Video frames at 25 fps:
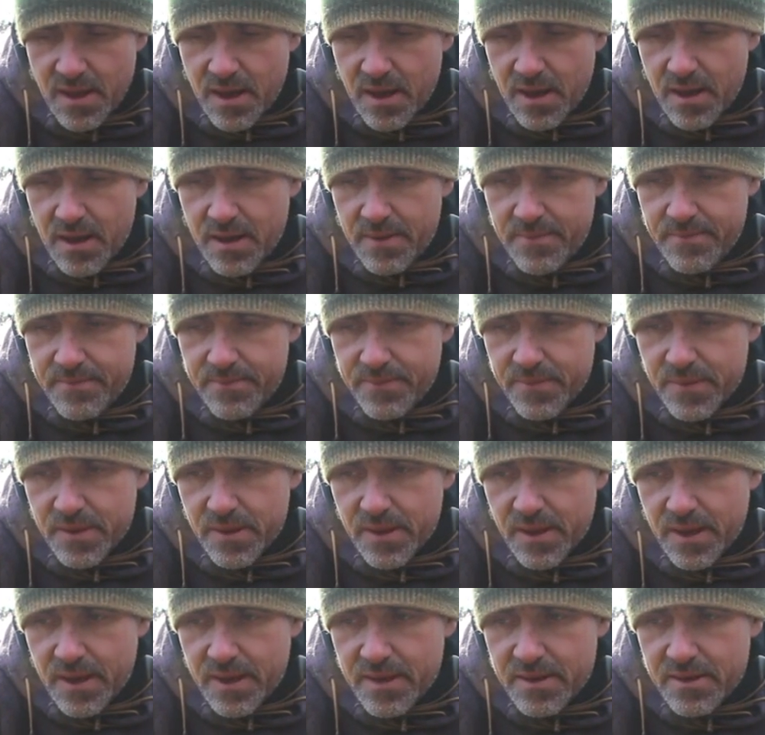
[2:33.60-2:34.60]
um,
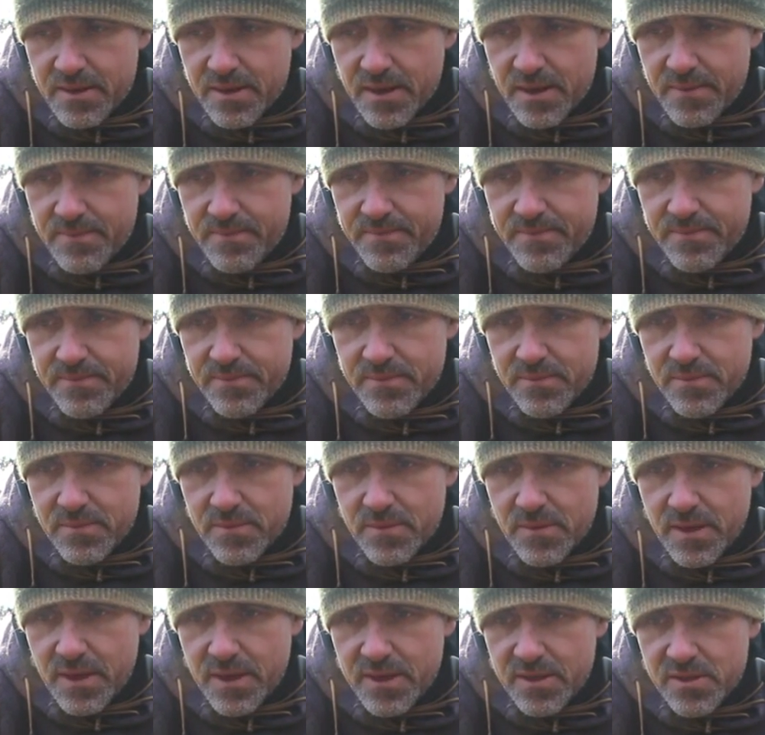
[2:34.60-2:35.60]
and um,
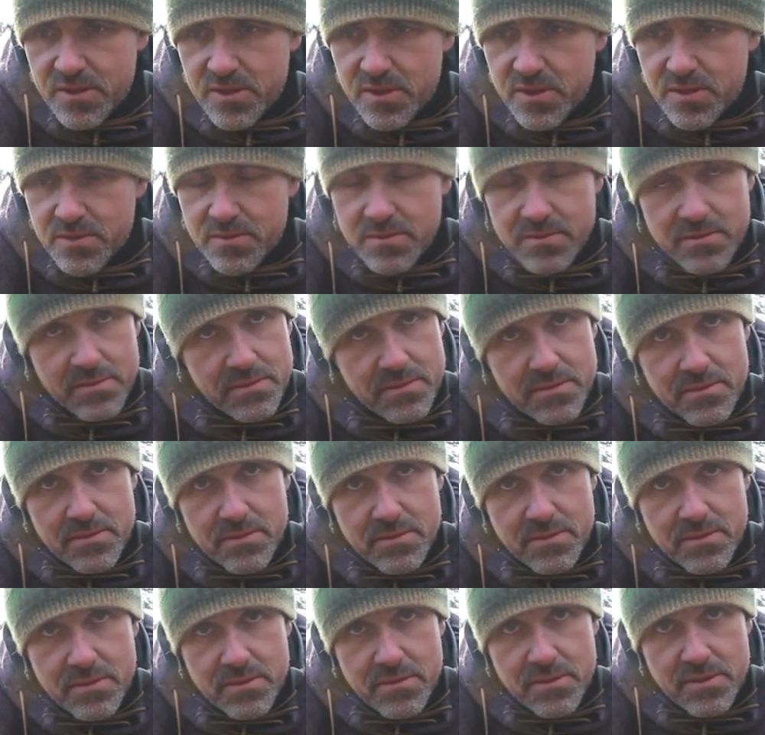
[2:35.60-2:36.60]
he's
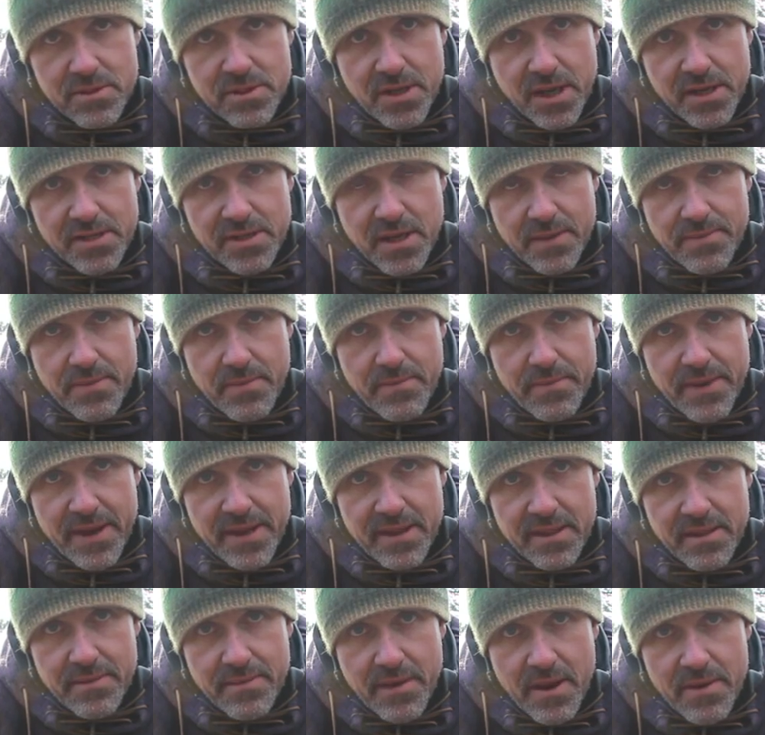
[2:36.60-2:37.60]
tucked up in
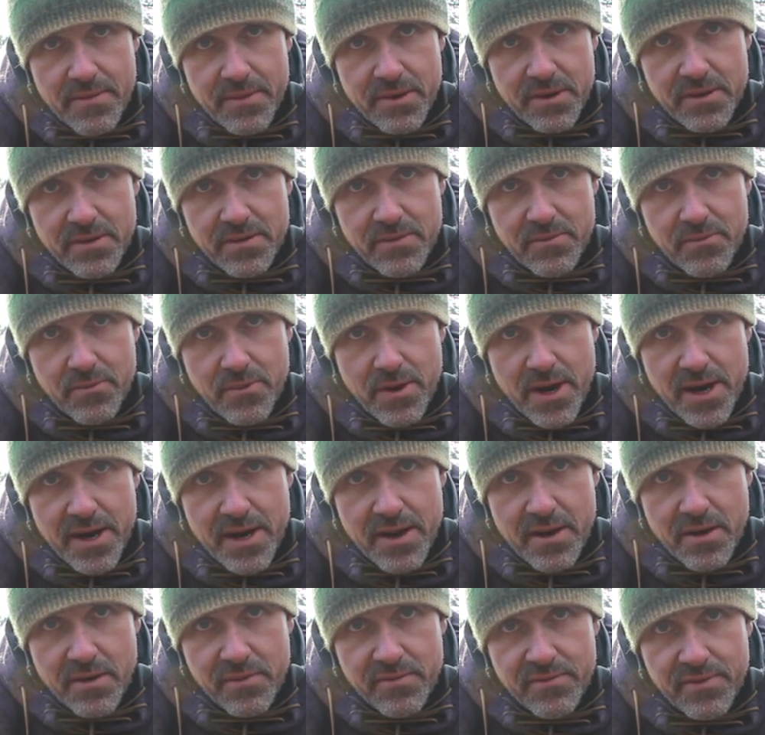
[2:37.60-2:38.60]
bed at the moment,
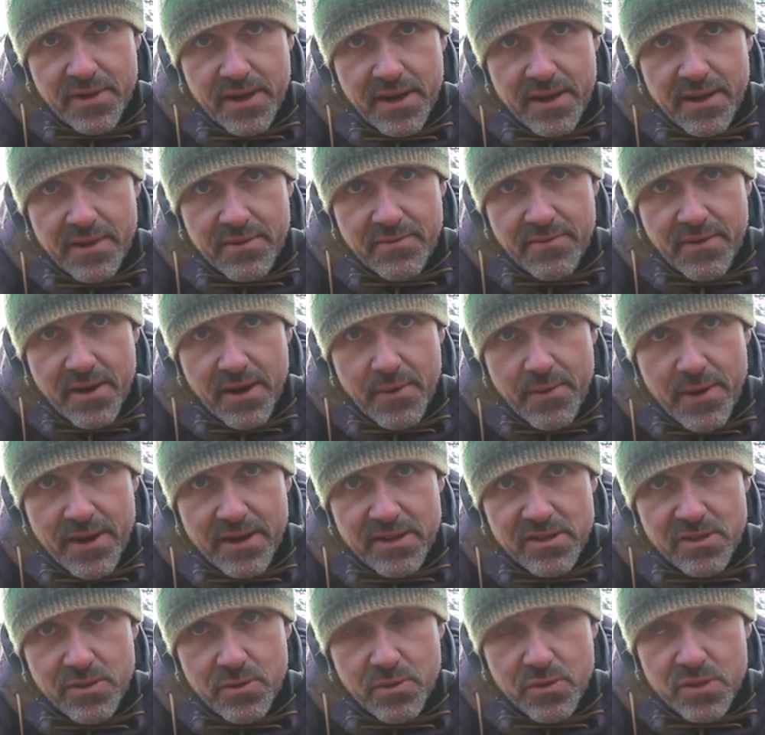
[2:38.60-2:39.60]
really not feeling very
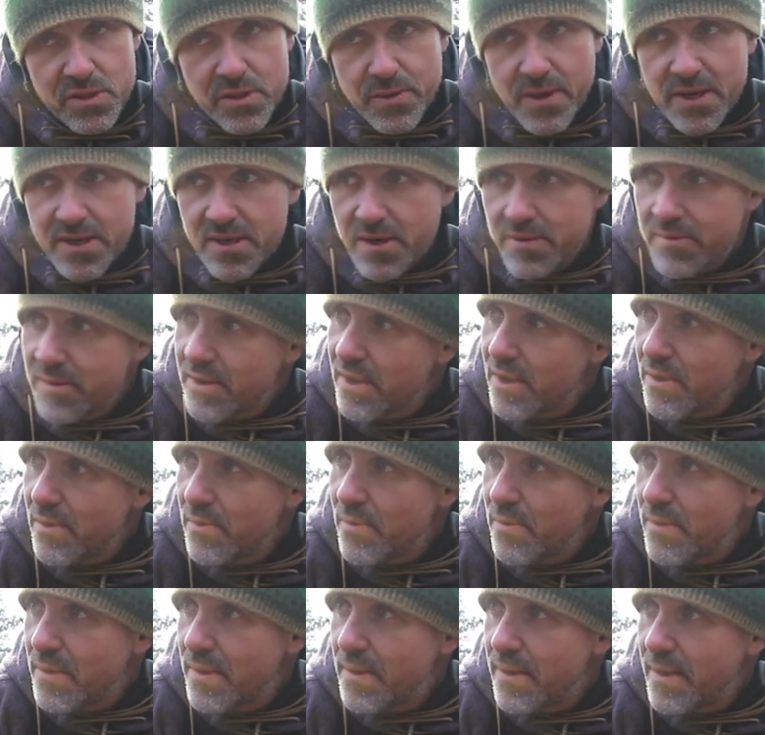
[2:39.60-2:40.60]
well at all. So I don't
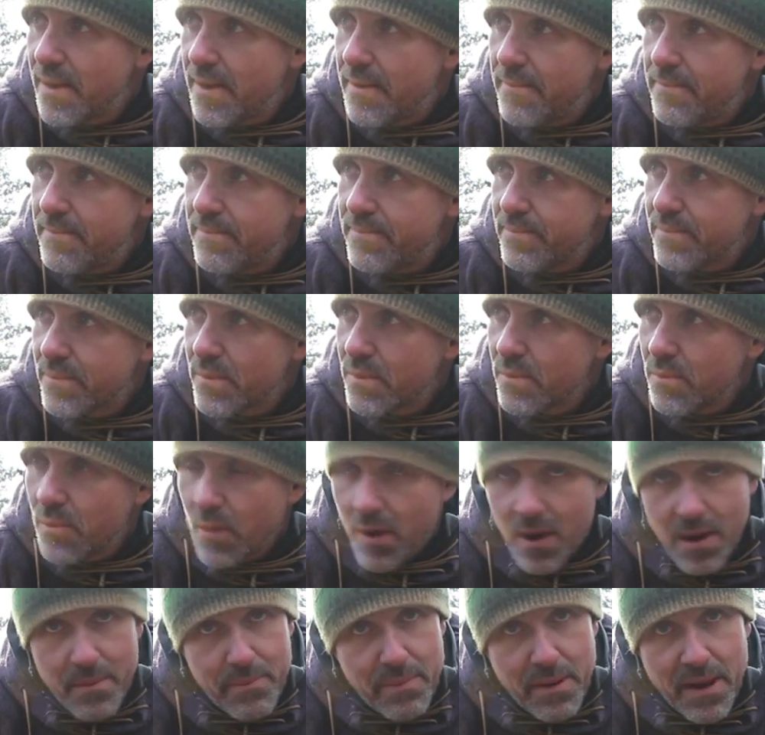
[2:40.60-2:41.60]
know um,
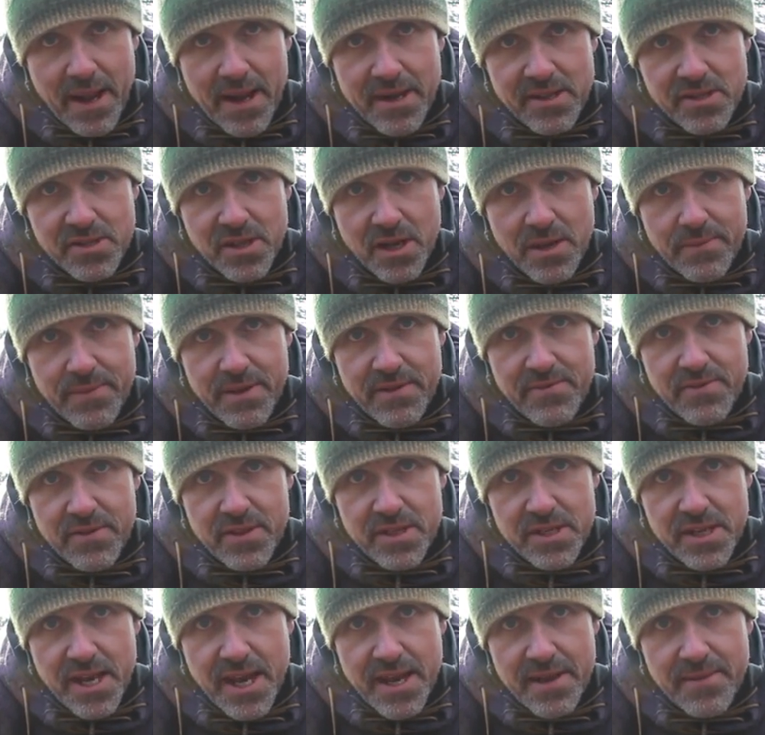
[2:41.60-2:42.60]
what our plan is going to be for
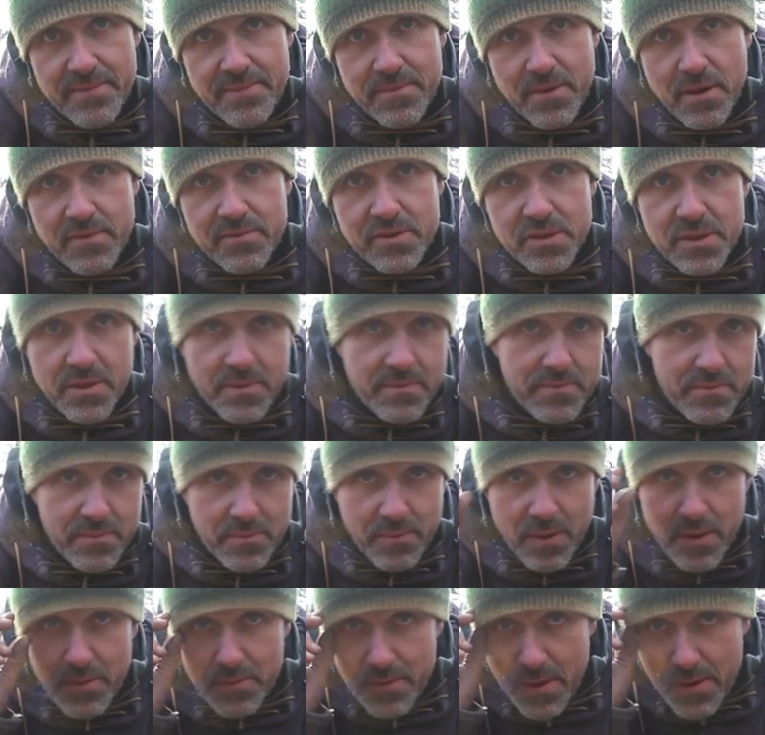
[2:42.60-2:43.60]
the day. Obviously
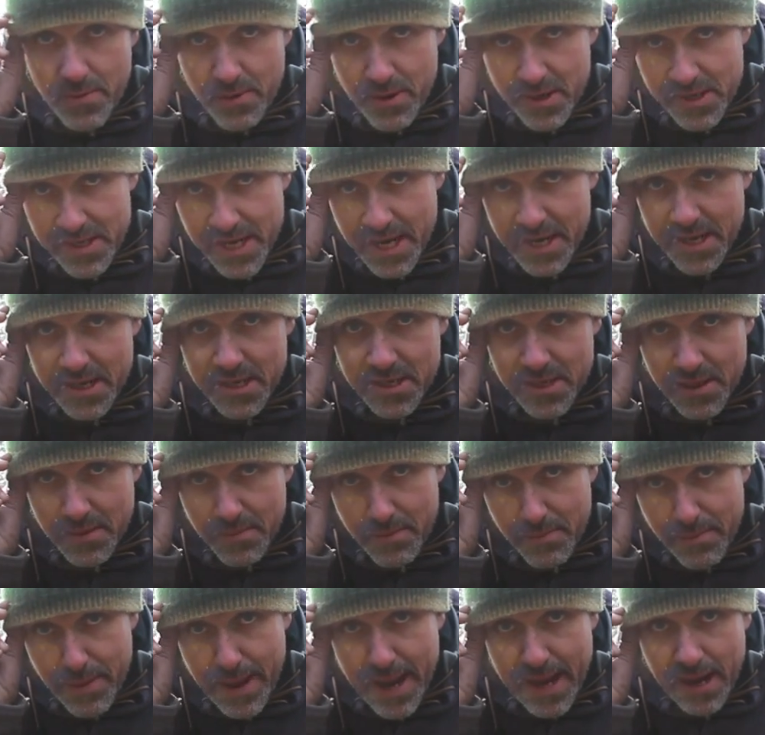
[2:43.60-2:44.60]
we, we were intending to
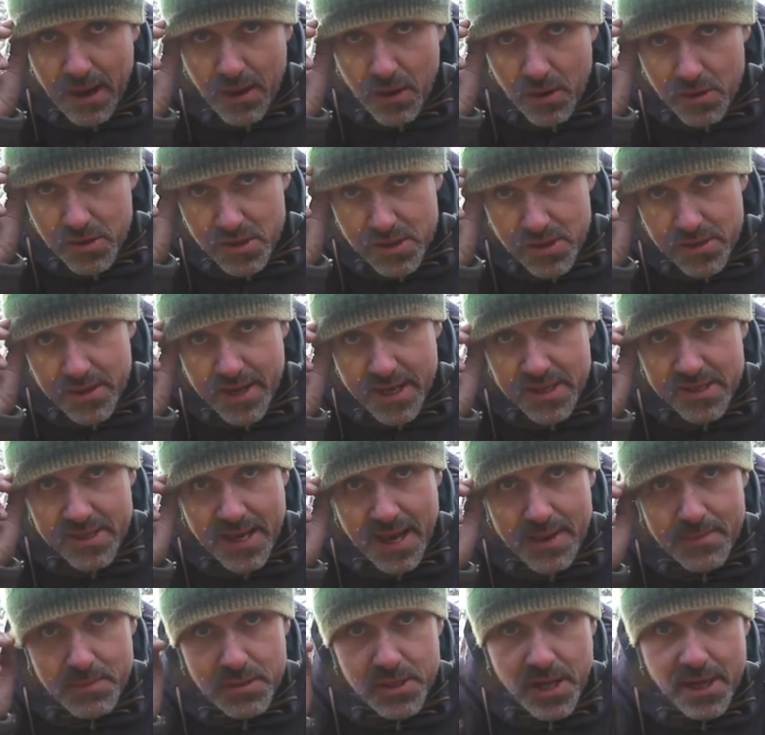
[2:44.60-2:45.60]
paddle on to the next
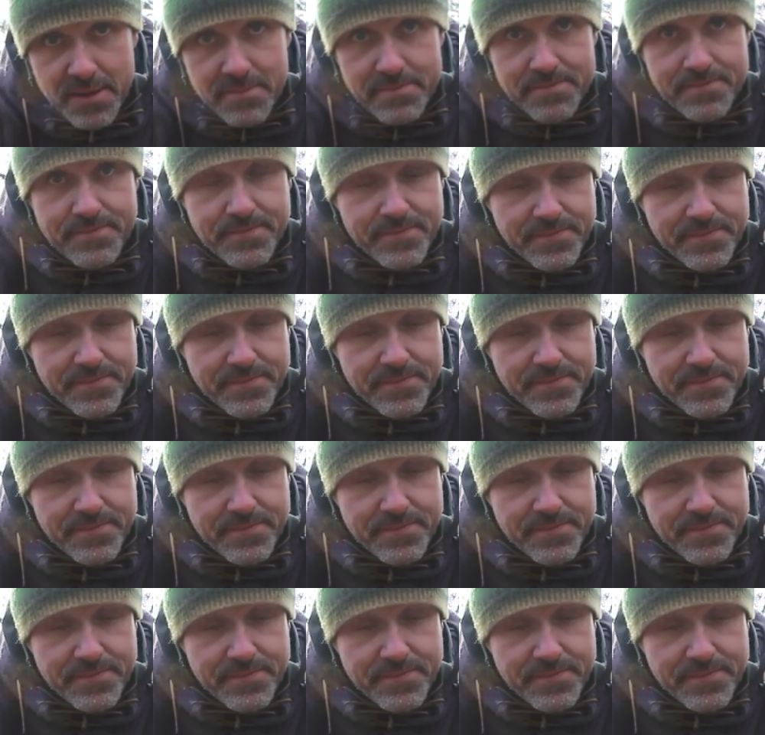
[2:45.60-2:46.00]
campsite,